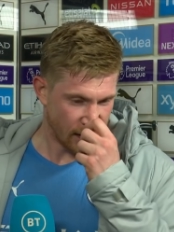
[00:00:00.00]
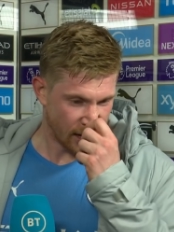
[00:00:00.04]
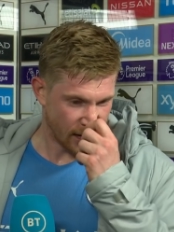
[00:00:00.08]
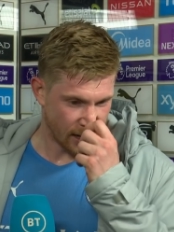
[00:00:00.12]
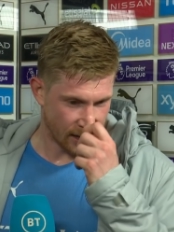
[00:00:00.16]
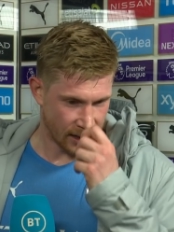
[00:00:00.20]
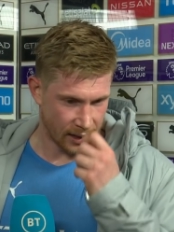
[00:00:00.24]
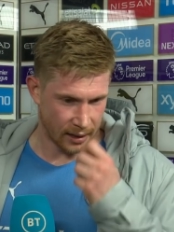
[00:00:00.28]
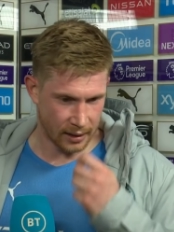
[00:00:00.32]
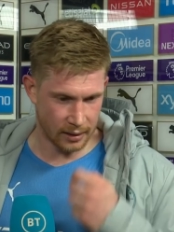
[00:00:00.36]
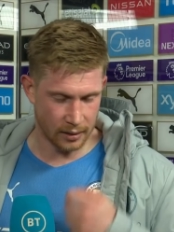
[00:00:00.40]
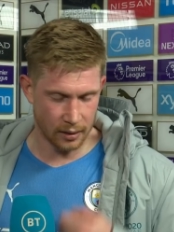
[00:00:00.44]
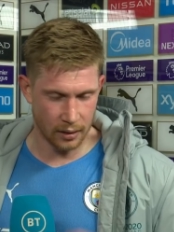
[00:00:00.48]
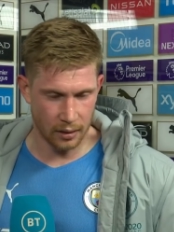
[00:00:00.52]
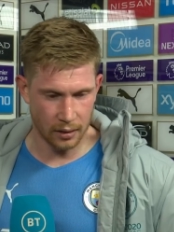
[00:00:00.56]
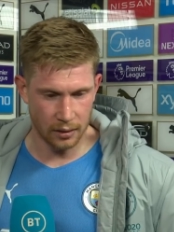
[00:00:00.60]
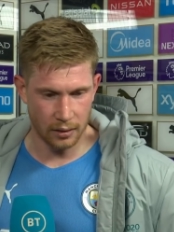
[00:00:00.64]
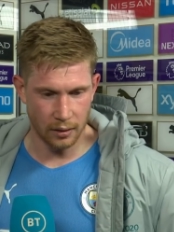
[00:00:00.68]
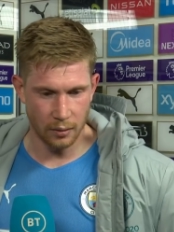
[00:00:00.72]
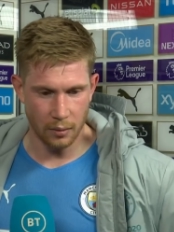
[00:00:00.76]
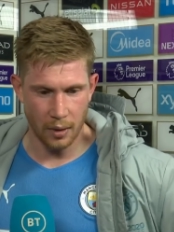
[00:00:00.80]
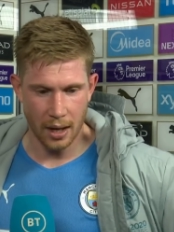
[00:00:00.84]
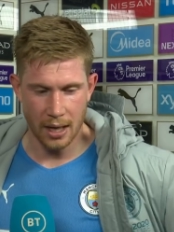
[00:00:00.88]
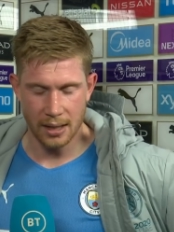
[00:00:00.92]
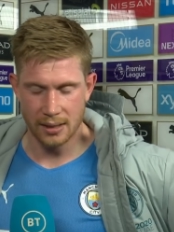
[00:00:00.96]

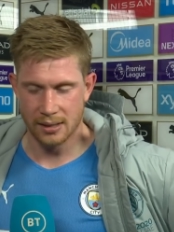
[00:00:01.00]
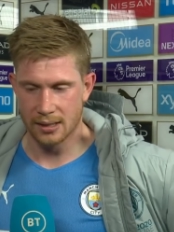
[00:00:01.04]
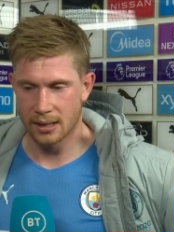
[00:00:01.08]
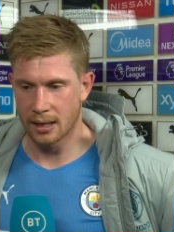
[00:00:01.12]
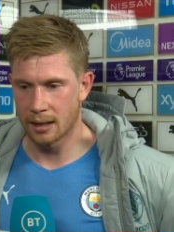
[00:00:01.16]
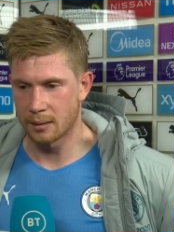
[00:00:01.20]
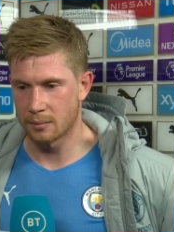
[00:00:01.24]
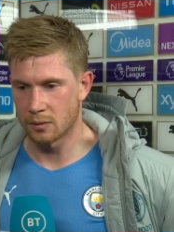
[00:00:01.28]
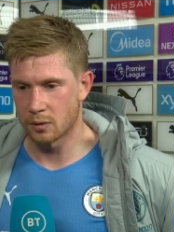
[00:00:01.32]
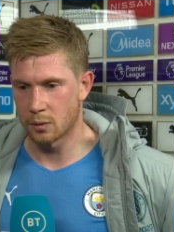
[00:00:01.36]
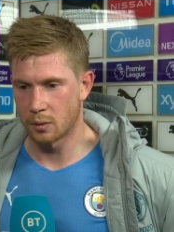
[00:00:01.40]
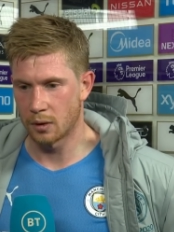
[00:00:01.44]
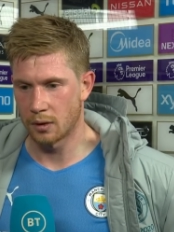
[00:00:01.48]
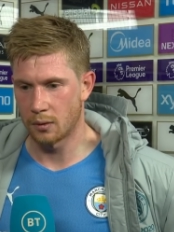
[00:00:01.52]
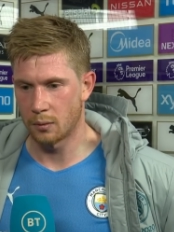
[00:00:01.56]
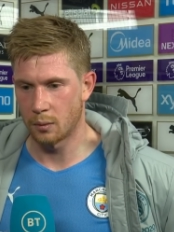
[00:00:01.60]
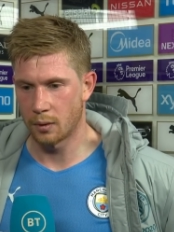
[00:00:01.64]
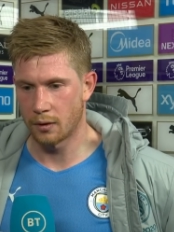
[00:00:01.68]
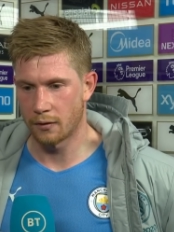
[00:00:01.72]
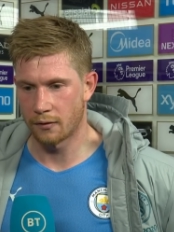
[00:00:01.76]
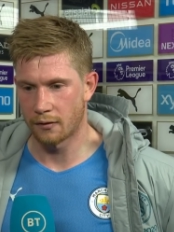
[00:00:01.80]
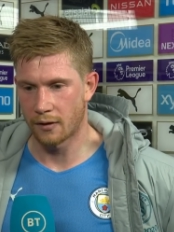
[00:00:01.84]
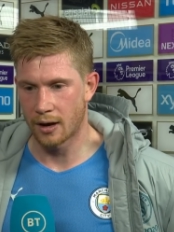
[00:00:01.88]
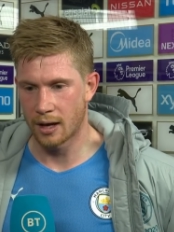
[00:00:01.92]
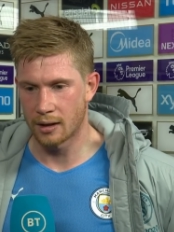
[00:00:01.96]
the right times
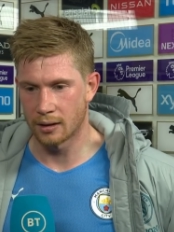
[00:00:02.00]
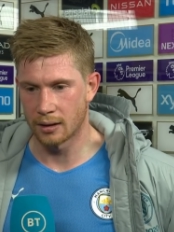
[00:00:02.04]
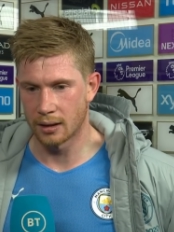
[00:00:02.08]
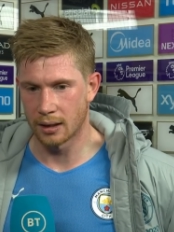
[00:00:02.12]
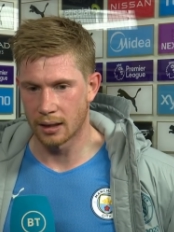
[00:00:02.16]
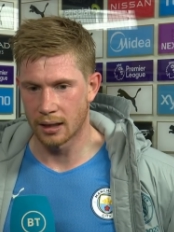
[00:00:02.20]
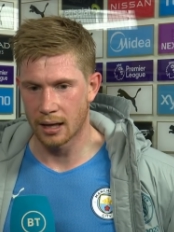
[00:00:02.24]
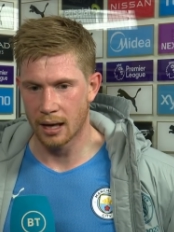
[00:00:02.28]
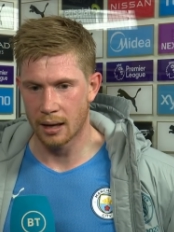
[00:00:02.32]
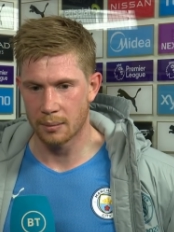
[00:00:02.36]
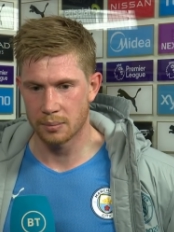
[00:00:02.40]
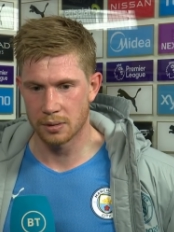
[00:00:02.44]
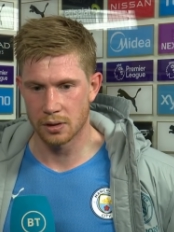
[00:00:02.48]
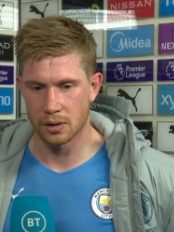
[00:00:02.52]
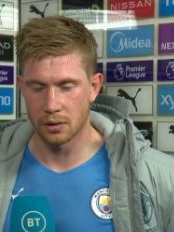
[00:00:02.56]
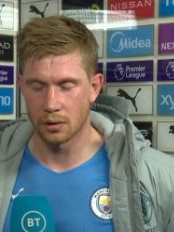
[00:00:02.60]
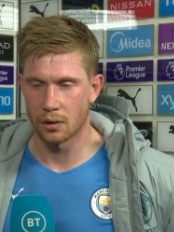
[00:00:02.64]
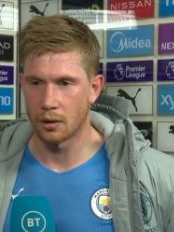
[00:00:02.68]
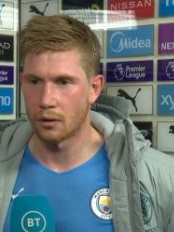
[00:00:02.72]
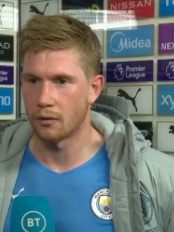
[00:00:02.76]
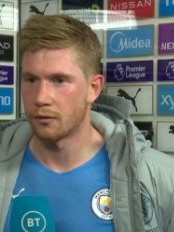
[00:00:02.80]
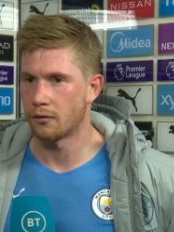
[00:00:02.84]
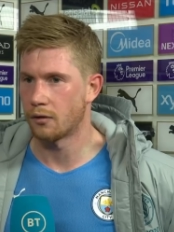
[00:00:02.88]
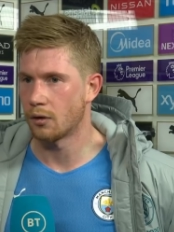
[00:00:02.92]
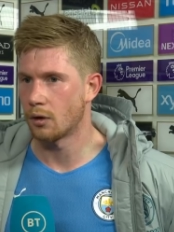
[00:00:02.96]
we found the gaps to
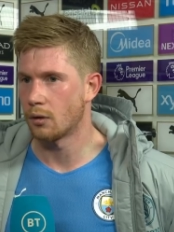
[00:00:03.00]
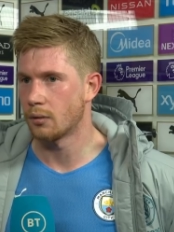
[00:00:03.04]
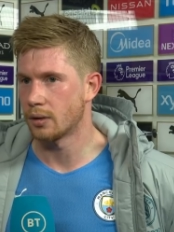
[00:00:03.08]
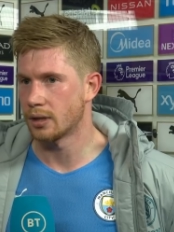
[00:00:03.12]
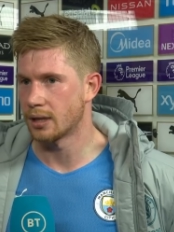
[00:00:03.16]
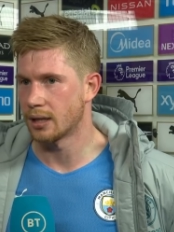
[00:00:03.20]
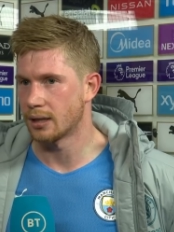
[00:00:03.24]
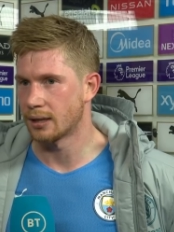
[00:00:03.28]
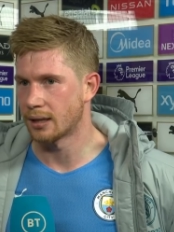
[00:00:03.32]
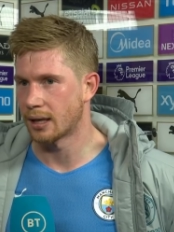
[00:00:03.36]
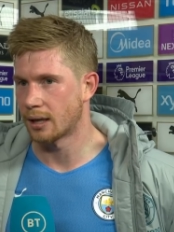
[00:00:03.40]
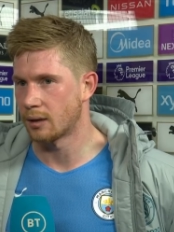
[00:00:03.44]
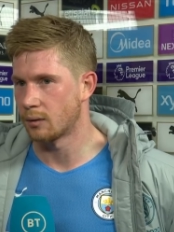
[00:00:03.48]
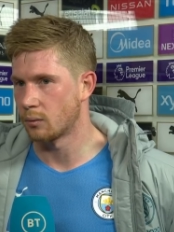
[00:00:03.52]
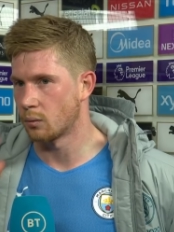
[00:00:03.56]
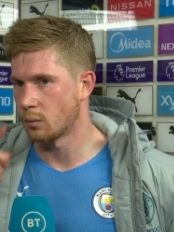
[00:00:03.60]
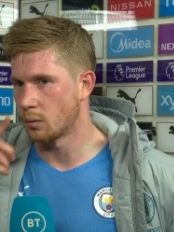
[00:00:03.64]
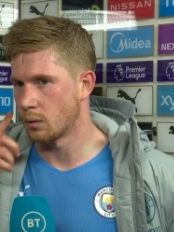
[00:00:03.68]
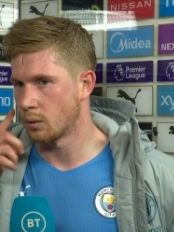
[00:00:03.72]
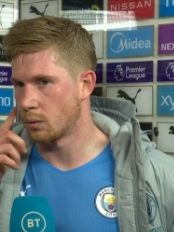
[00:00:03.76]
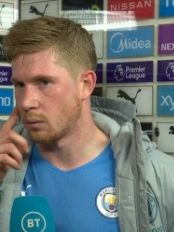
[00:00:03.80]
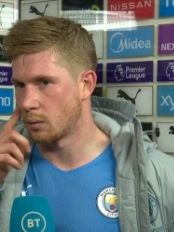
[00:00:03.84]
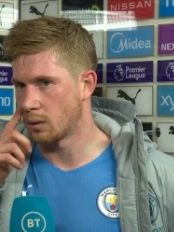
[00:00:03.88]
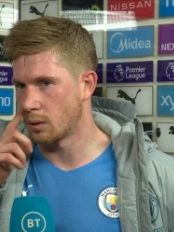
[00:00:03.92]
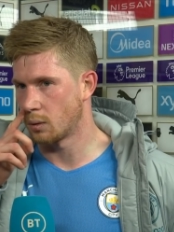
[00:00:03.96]
go forward, and then
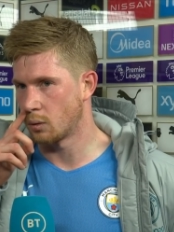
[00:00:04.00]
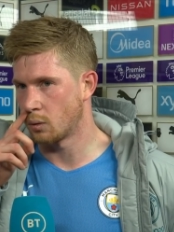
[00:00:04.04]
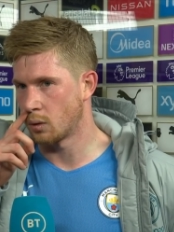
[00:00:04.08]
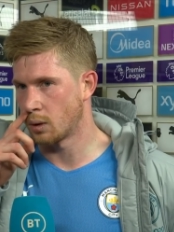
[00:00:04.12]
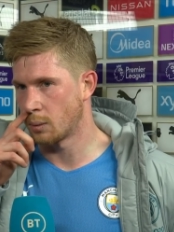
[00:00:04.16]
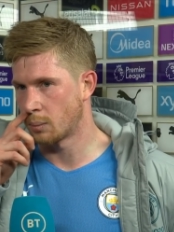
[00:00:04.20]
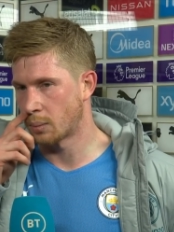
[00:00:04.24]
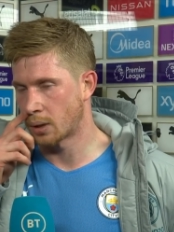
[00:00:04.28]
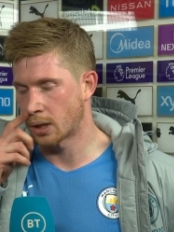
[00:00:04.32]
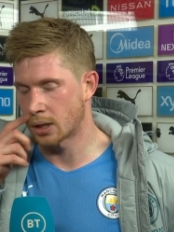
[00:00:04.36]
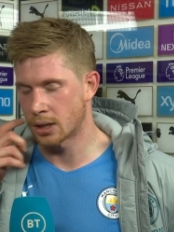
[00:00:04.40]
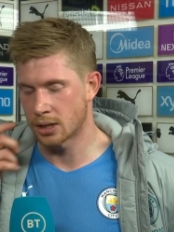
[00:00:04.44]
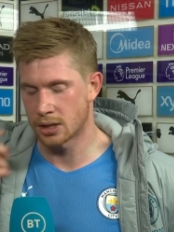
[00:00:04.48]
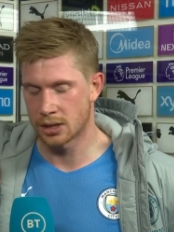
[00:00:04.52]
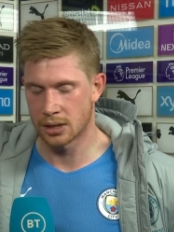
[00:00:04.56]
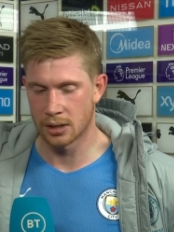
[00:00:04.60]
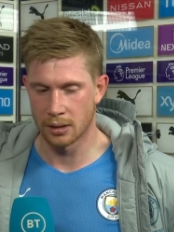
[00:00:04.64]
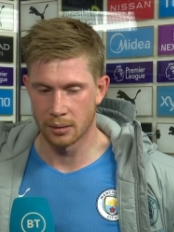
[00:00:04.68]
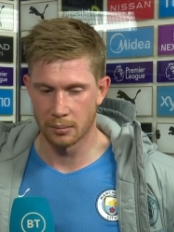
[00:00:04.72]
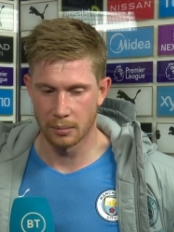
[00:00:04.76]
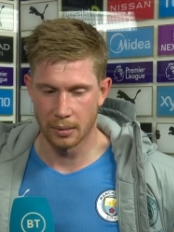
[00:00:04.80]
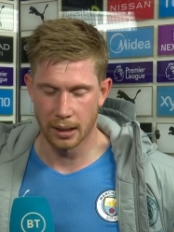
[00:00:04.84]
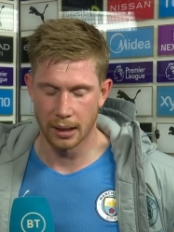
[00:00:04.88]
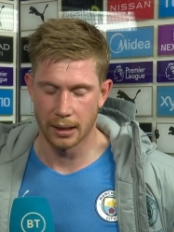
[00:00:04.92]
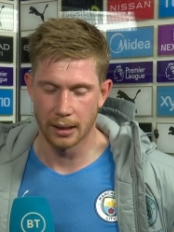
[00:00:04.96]
we punished
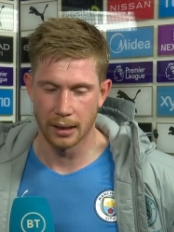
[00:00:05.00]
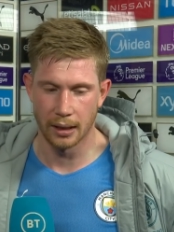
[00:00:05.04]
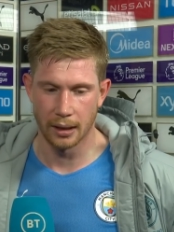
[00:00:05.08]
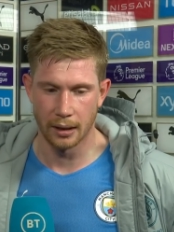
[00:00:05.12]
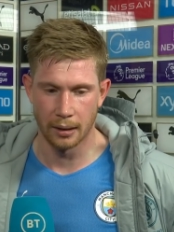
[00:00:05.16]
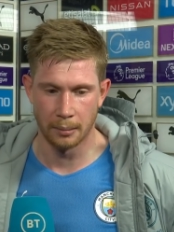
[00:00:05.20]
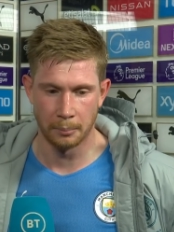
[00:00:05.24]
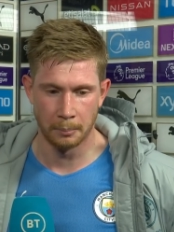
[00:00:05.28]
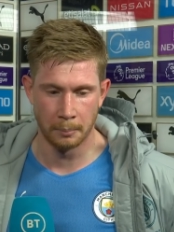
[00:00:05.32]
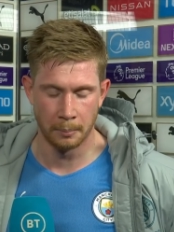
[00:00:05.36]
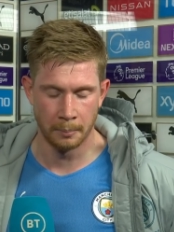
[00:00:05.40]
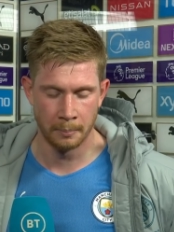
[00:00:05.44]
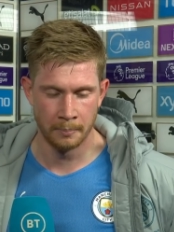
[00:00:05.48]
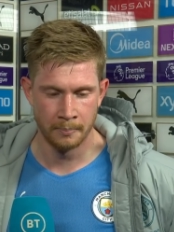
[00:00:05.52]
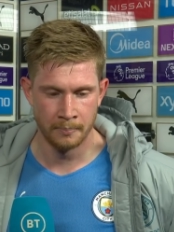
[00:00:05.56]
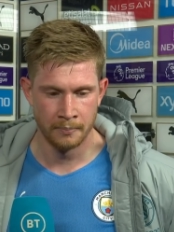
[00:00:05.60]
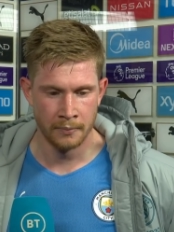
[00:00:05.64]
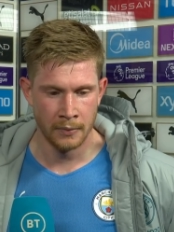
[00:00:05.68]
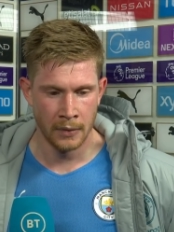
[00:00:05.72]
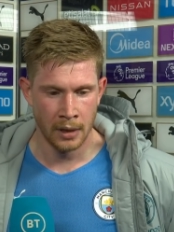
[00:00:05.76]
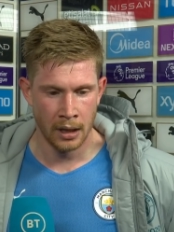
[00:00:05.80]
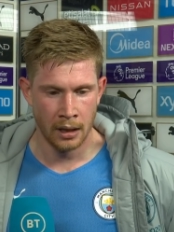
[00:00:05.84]
them, and